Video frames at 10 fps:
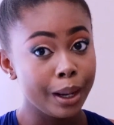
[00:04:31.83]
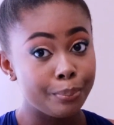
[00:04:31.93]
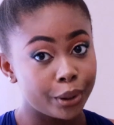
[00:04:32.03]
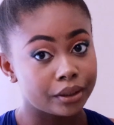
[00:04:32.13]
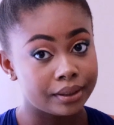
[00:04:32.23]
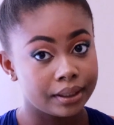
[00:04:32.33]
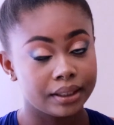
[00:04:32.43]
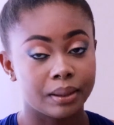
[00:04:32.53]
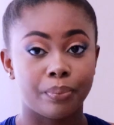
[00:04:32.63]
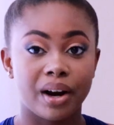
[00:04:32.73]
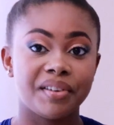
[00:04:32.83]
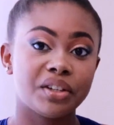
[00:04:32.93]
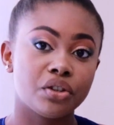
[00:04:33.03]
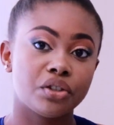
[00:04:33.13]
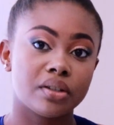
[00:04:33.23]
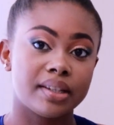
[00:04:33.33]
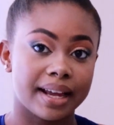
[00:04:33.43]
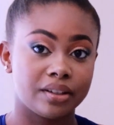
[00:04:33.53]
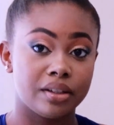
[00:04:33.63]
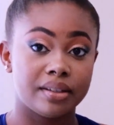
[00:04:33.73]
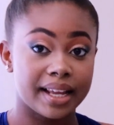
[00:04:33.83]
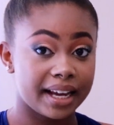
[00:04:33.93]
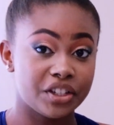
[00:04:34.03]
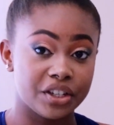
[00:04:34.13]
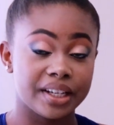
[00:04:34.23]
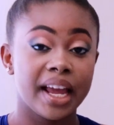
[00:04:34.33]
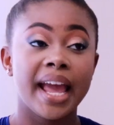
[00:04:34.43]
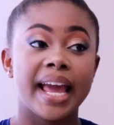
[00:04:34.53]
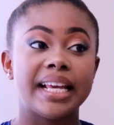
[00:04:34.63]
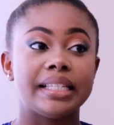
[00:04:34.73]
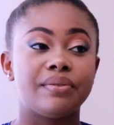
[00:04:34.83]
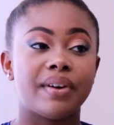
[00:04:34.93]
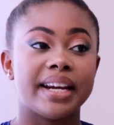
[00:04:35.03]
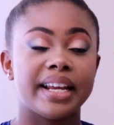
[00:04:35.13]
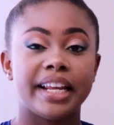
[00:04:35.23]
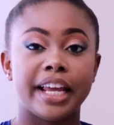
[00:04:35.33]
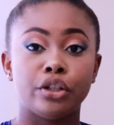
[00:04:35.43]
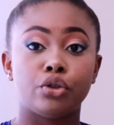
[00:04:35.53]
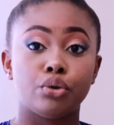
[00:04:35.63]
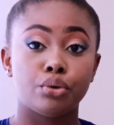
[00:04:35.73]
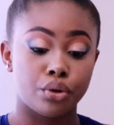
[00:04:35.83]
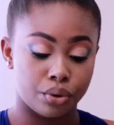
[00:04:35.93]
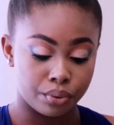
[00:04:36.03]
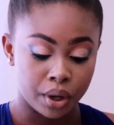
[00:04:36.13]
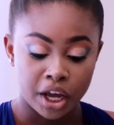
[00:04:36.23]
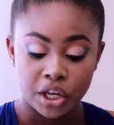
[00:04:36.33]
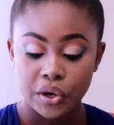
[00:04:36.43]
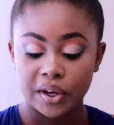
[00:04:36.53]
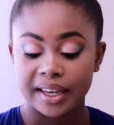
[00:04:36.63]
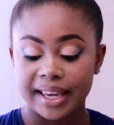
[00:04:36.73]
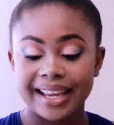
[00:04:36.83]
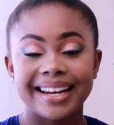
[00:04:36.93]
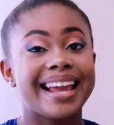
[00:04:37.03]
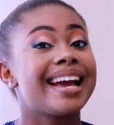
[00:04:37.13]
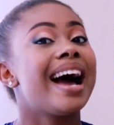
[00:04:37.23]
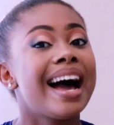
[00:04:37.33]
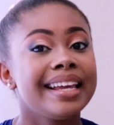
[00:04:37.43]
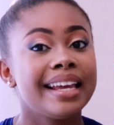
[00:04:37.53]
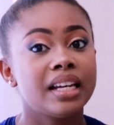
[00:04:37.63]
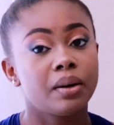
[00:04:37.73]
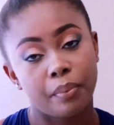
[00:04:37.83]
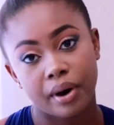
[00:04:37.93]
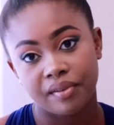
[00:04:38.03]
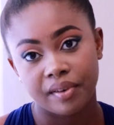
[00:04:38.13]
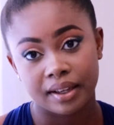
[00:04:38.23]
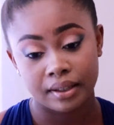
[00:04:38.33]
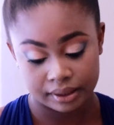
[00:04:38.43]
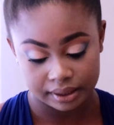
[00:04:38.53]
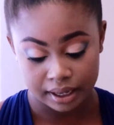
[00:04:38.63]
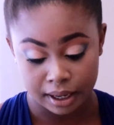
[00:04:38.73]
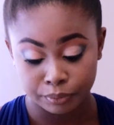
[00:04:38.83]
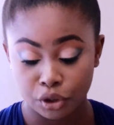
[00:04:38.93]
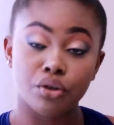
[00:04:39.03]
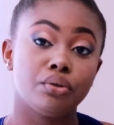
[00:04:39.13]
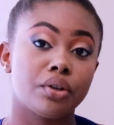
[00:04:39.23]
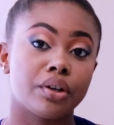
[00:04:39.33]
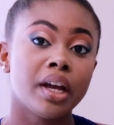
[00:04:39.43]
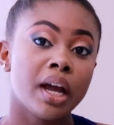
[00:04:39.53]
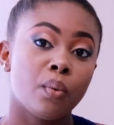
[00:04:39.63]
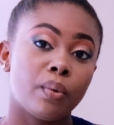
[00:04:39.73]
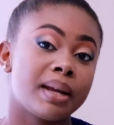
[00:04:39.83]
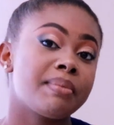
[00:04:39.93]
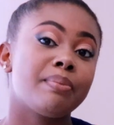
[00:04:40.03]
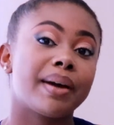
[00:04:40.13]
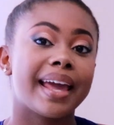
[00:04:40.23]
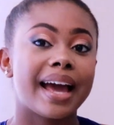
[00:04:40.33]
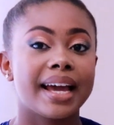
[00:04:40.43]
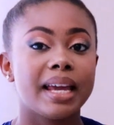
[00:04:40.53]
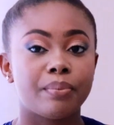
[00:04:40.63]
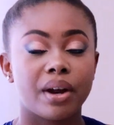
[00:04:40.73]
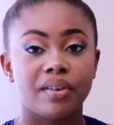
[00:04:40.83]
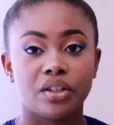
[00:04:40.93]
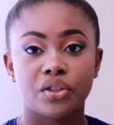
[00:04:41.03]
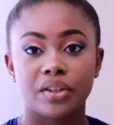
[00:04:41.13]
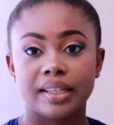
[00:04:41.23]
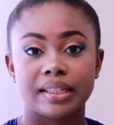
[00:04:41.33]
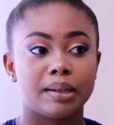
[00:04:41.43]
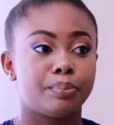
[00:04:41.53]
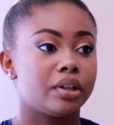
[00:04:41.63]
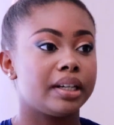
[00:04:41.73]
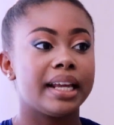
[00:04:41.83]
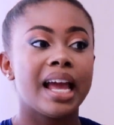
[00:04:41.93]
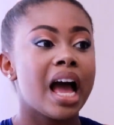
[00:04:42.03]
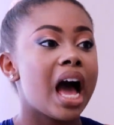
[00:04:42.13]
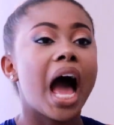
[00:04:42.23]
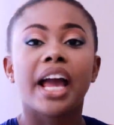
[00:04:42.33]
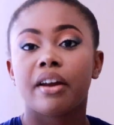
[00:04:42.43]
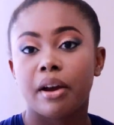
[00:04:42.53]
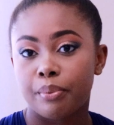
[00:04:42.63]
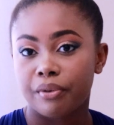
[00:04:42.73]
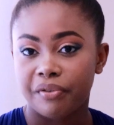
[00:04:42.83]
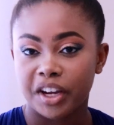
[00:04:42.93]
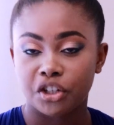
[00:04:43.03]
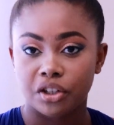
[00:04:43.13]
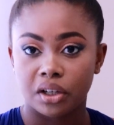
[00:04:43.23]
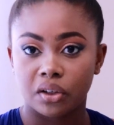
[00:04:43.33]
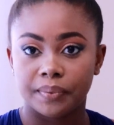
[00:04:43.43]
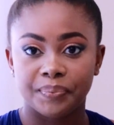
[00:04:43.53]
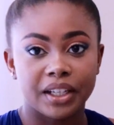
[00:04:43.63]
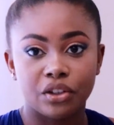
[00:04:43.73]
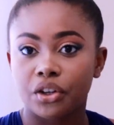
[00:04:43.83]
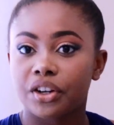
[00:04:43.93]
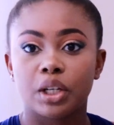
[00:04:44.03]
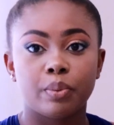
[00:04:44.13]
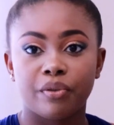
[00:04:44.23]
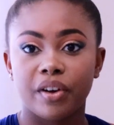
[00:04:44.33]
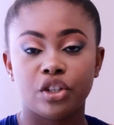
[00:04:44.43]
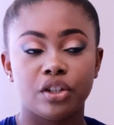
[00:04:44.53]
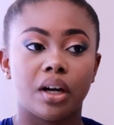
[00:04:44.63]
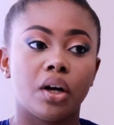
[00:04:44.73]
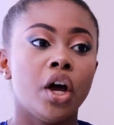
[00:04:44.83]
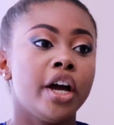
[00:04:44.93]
But the private tutor section is divided into 2. You can get a high-end private tutor. What I mean by a high-end private tutor is probably hire a professional, a Turkish professional,